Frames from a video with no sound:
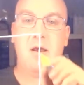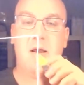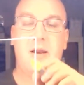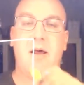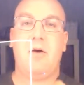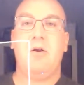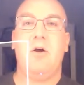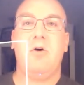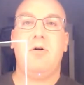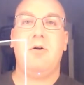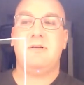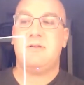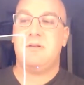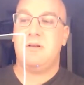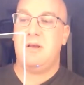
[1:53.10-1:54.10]
you notice
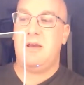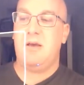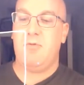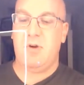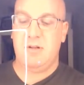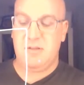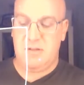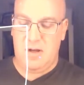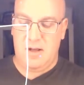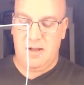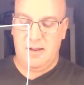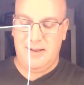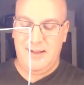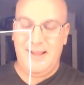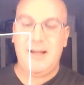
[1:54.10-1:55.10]
it runs a
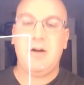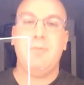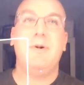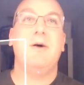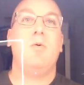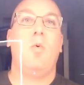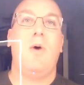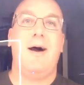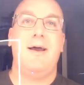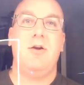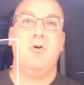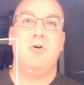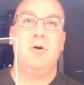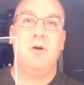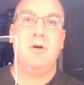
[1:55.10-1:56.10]
little bit wider
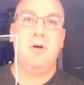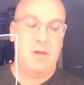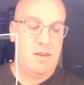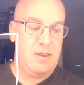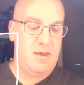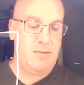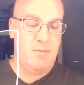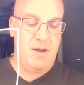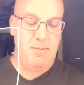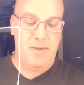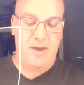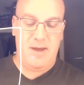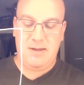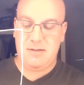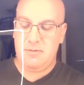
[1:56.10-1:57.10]
than my
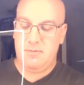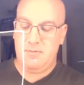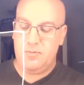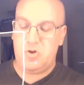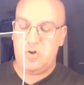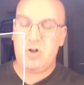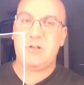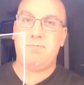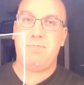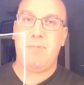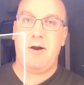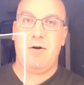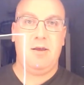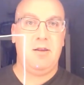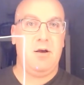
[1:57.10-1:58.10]
base. Just barely
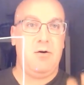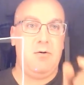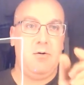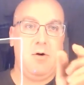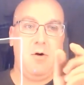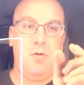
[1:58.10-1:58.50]
though, only